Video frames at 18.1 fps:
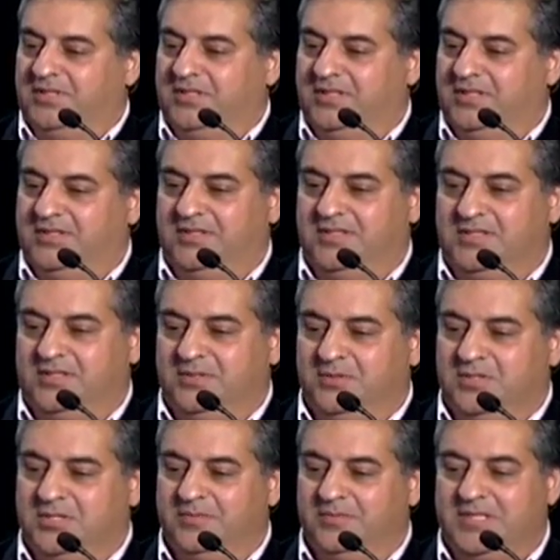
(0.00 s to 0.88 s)
a
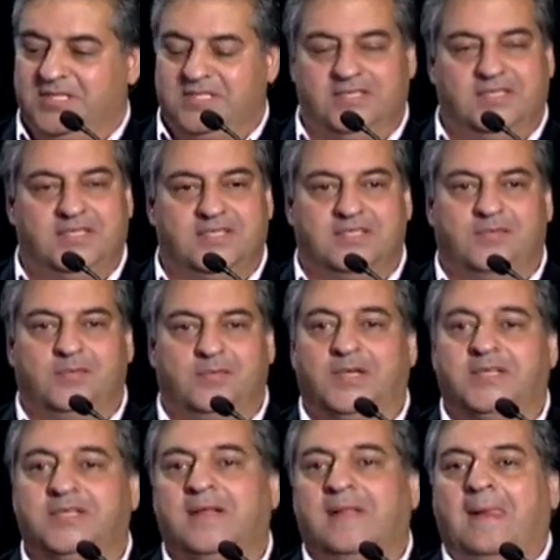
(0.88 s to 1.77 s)
distortion on my slides. Never
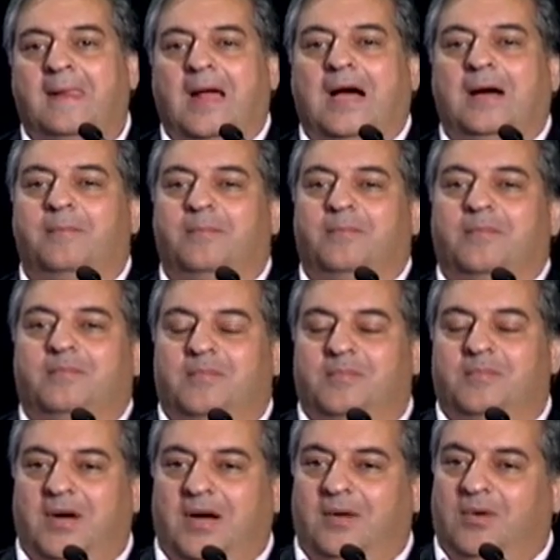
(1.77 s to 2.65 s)
mind.
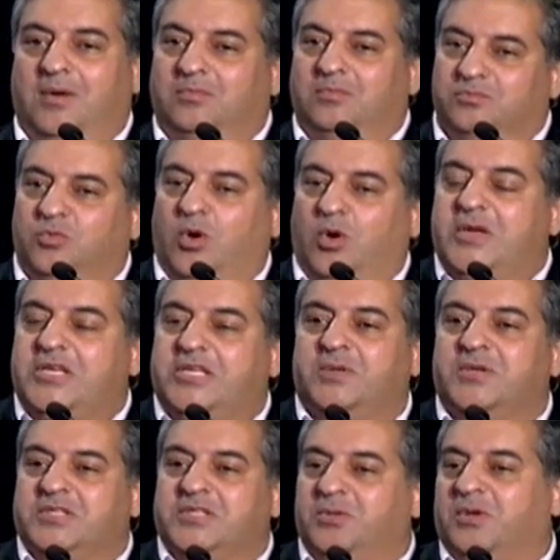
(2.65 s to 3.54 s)
What we do
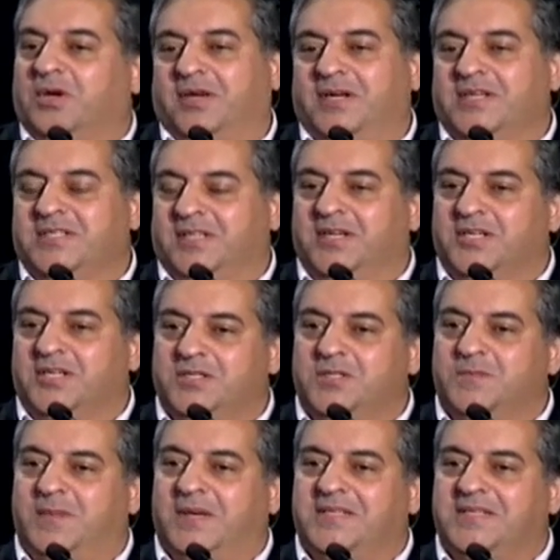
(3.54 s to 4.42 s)
as an organization is
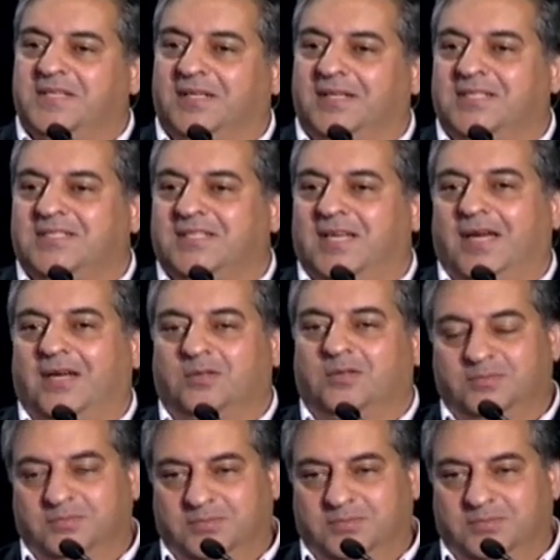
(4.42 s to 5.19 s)
basically tackle